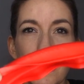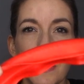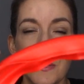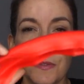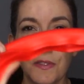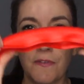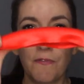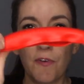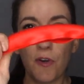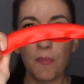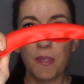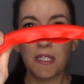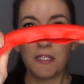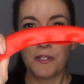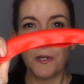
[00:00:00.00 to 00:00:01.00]
so it's a
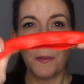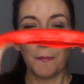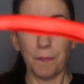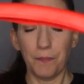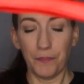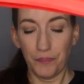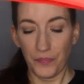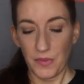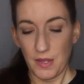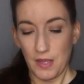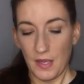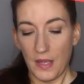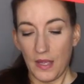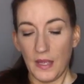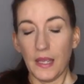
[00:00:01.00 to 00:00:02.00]
foam insert.
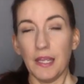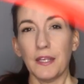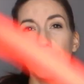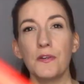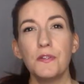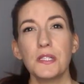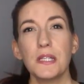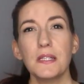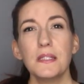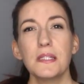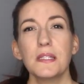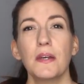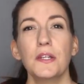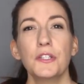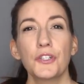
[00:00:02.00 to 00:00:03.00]
It goes
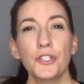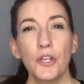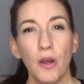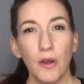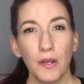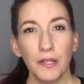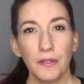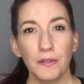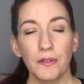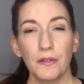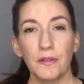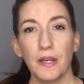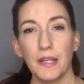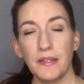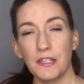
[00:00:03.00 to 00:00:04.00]
inside your
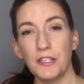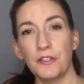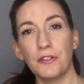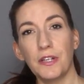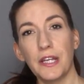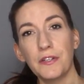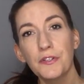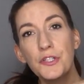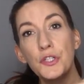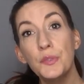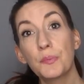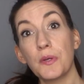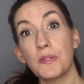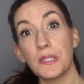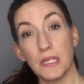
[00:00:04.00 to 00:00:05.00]
tire and then your inner
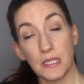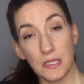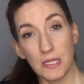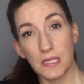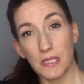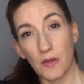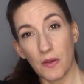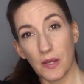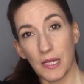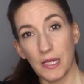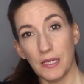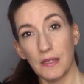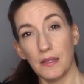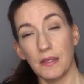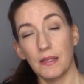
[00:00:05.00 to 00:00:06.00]
tube goes
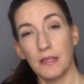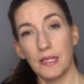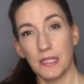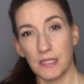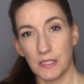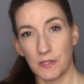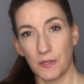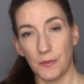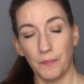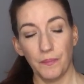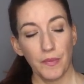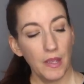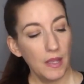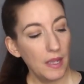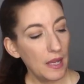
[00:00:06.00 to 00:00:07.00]
inside the insert.
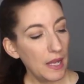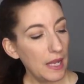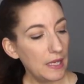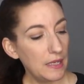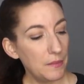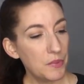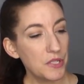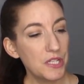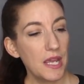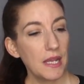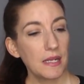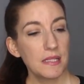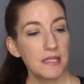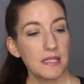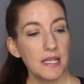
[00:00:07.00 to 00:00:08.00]
And it
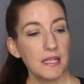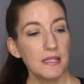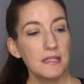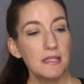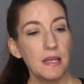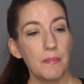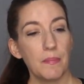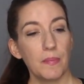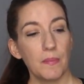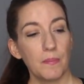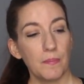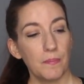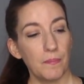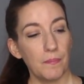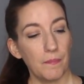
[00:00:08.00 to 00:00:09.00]
protects things that
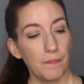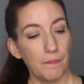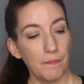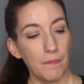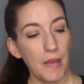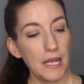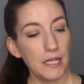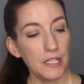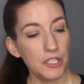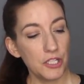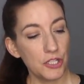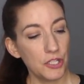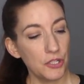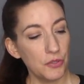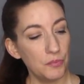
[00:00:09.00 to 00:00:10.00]

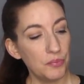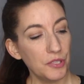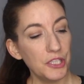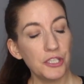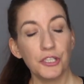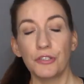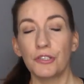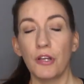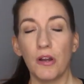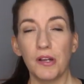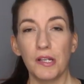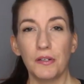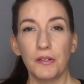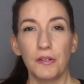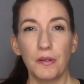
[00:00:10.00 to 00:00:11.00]
manage to breach your
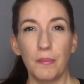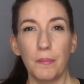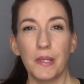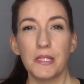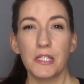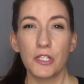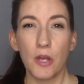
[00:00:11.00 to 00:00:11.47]
tire, but